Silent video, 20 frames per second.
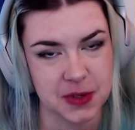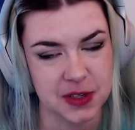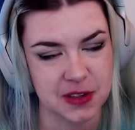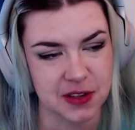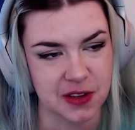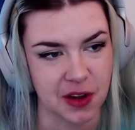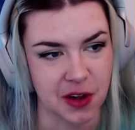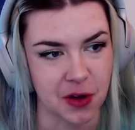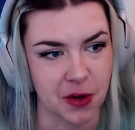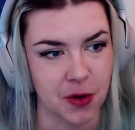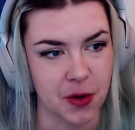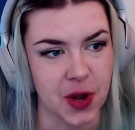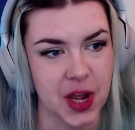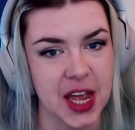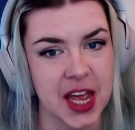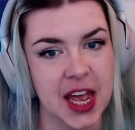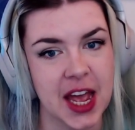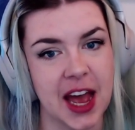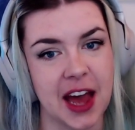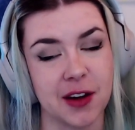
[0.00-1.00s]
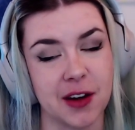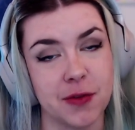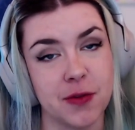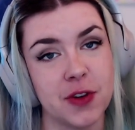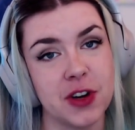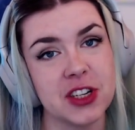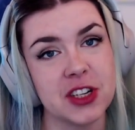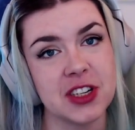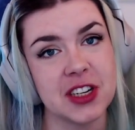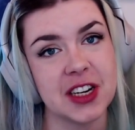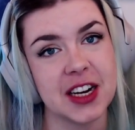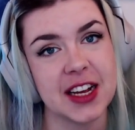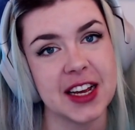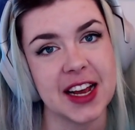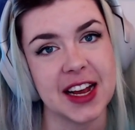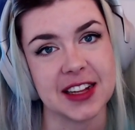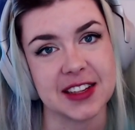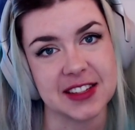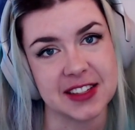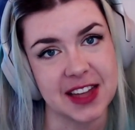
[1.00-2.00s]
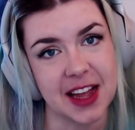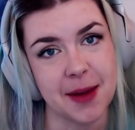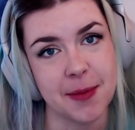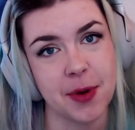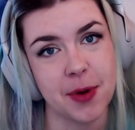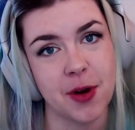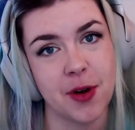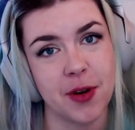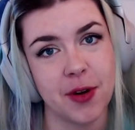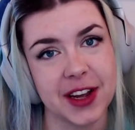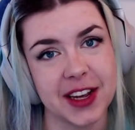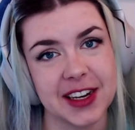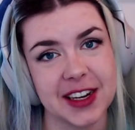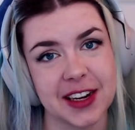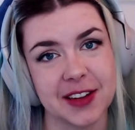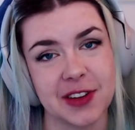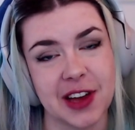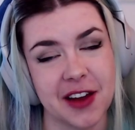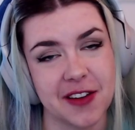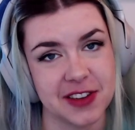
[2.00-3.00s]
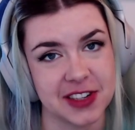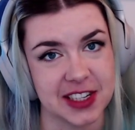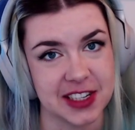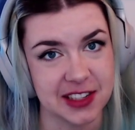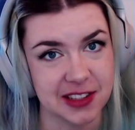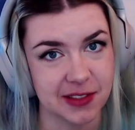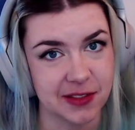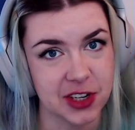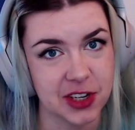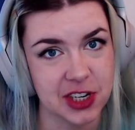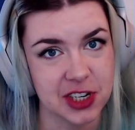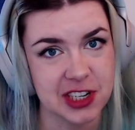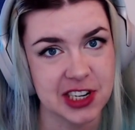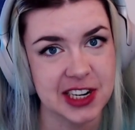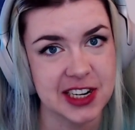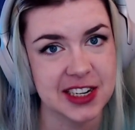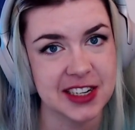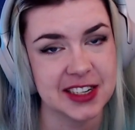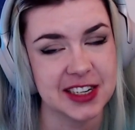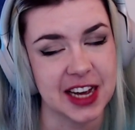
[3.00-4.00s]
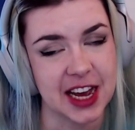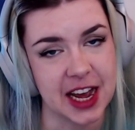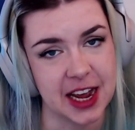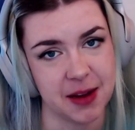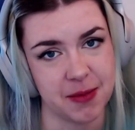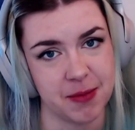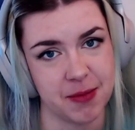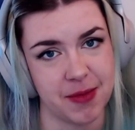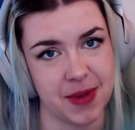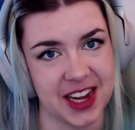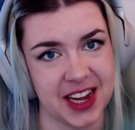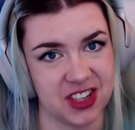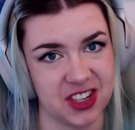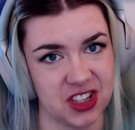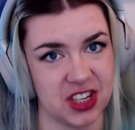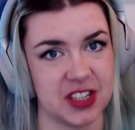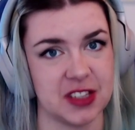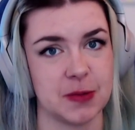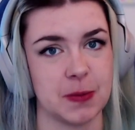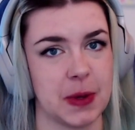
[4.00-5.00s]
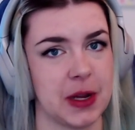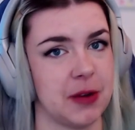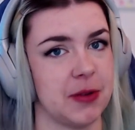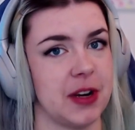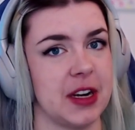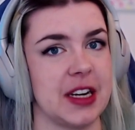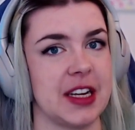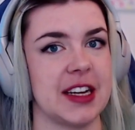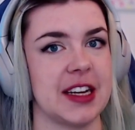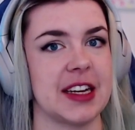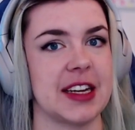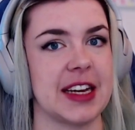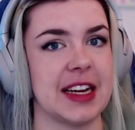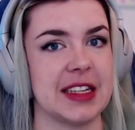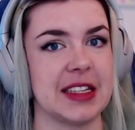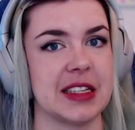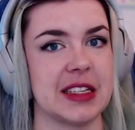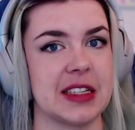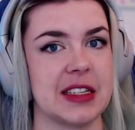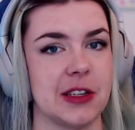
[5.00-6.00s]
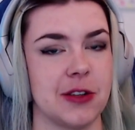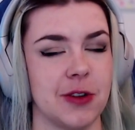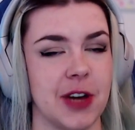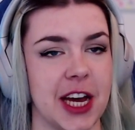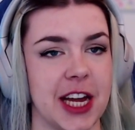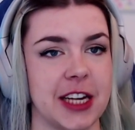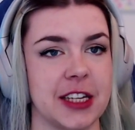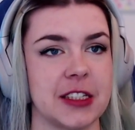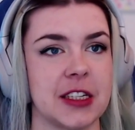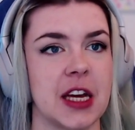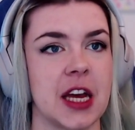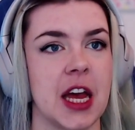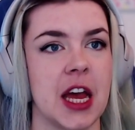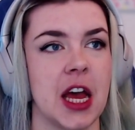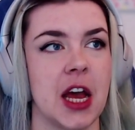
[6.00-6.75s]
So unfortunately, at some point, if you have a disk version, time might just be running against you, and